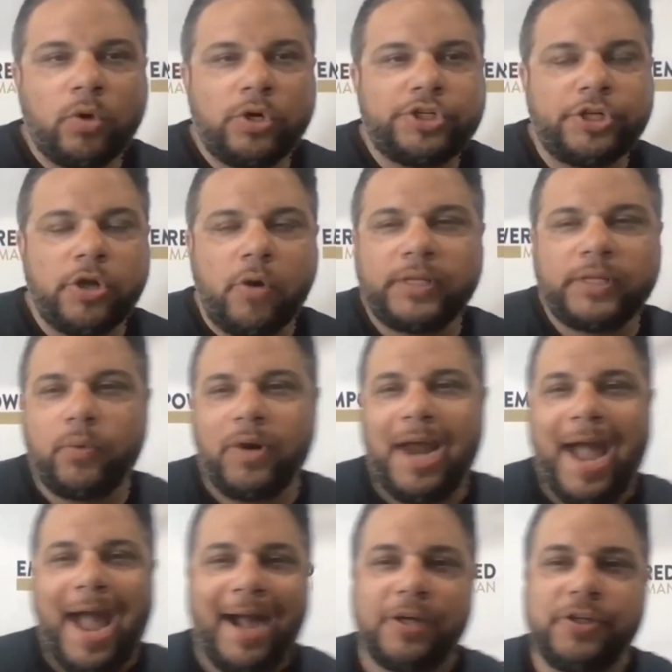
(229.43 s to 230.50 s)
showing that we're
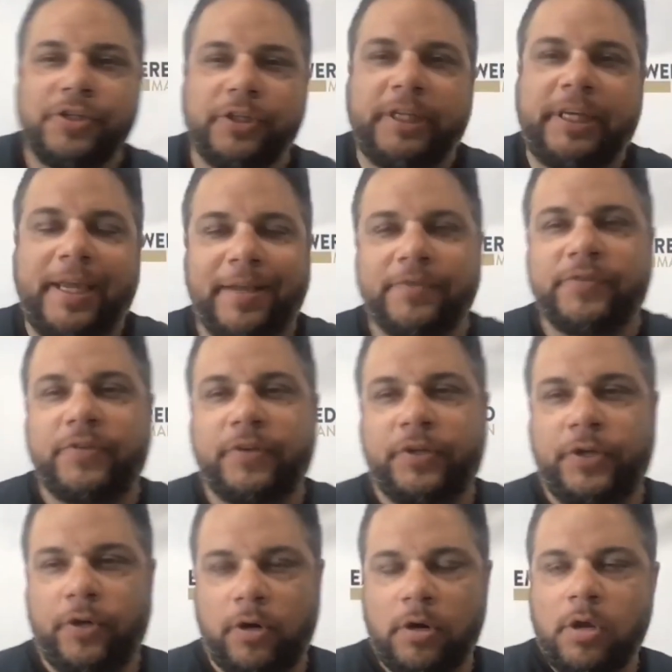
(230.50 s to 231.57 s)
actually
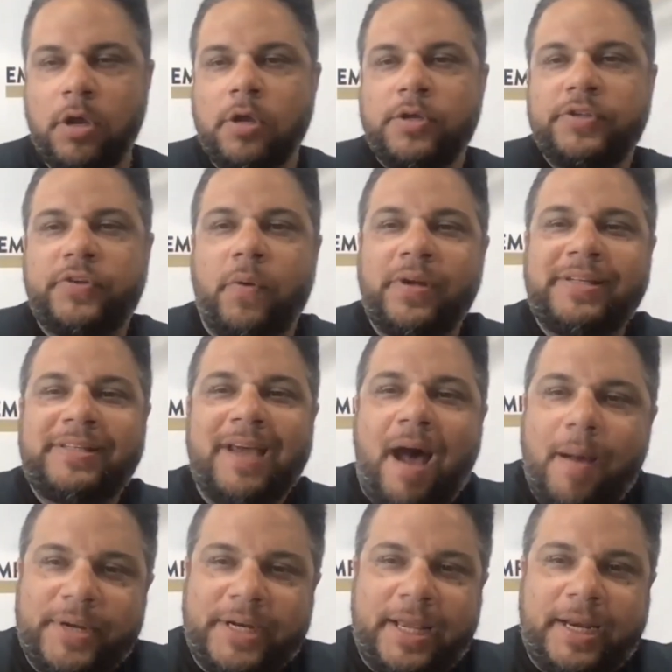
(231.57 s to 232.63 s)
insecure. So a
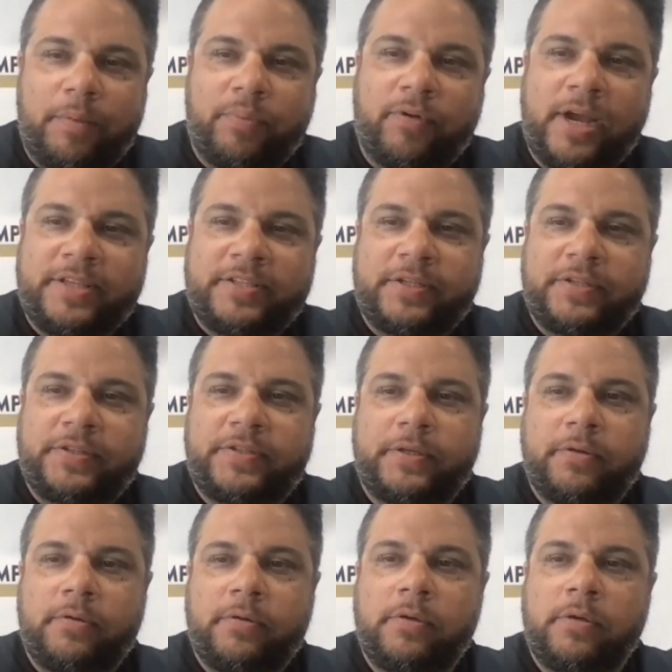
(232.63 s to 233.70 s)
dominating
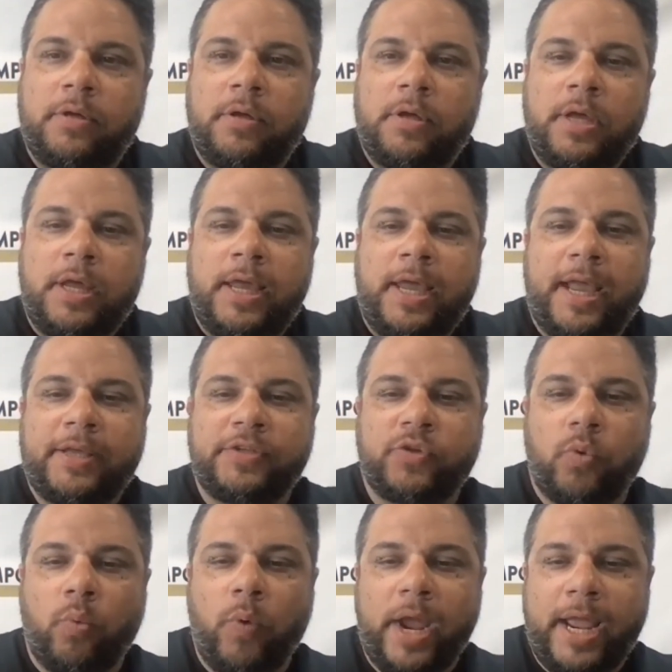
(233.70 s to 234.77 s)
presence is
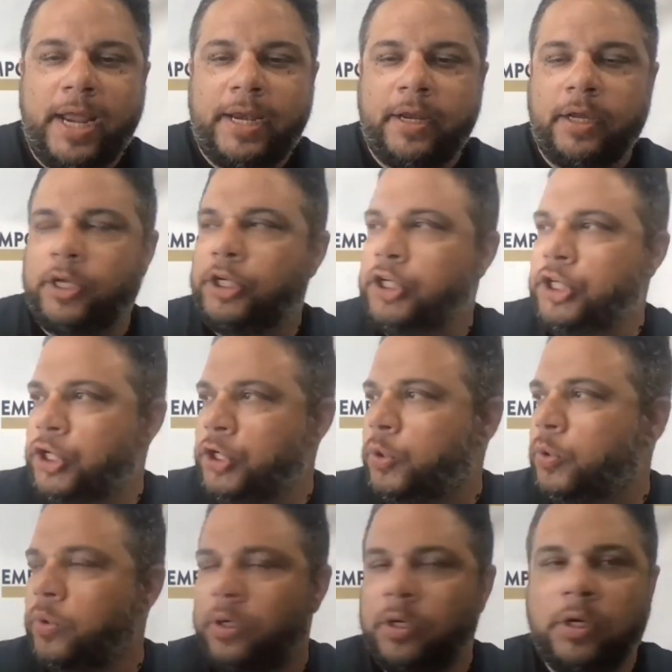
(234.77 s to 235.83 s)
when
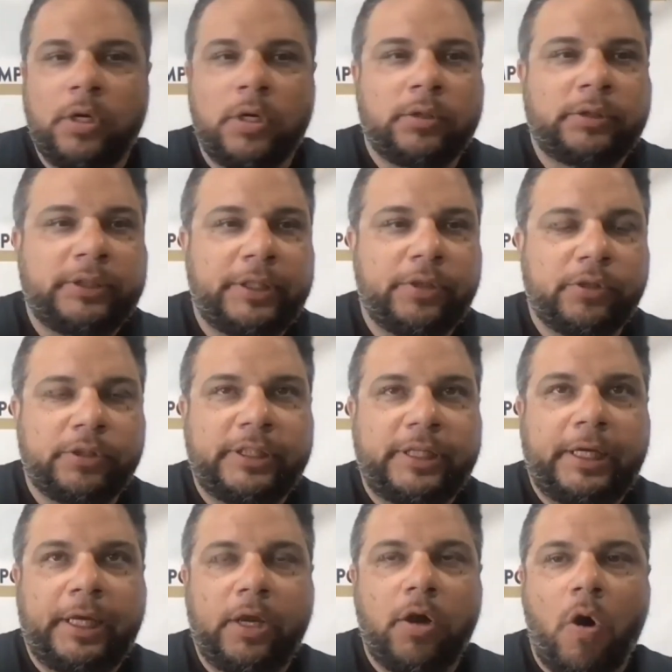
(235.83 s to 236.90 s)
you
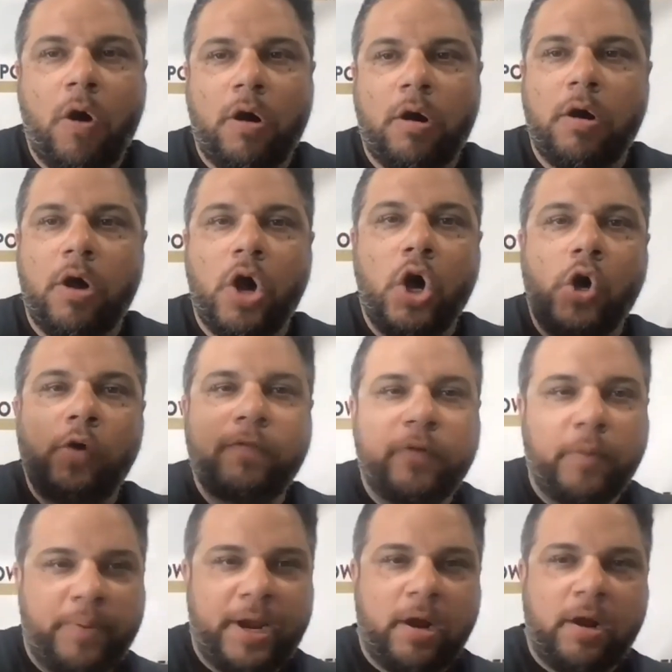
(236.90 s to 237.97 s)
literally are
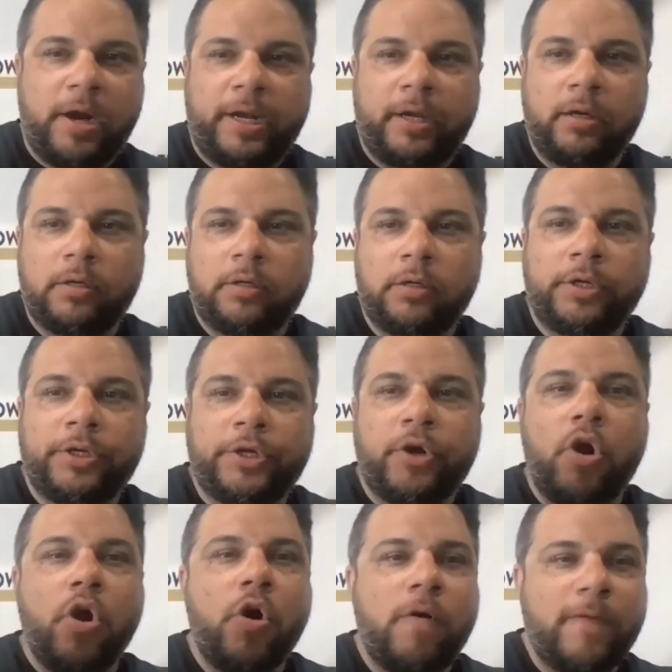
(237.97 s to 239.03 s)
overbearing, you're
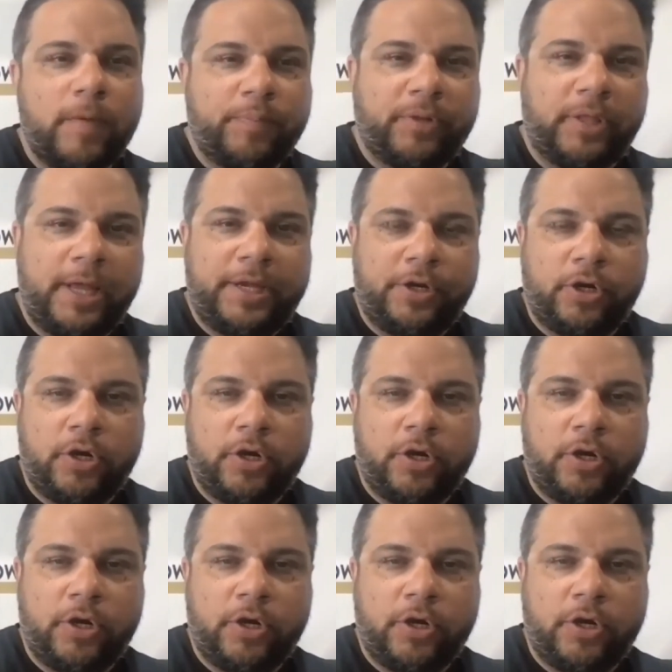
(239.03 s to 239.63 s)
overplaying your